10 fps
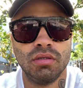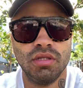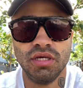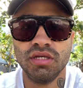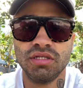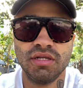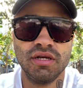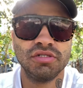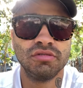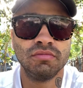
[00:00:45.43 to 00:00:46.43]
The
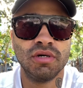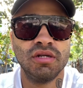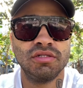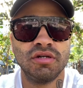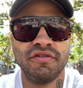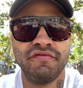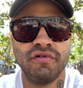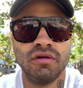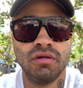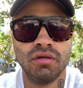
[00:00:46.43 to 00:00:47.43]
International Monetary
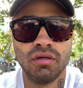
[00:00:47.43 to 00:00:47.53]
Fund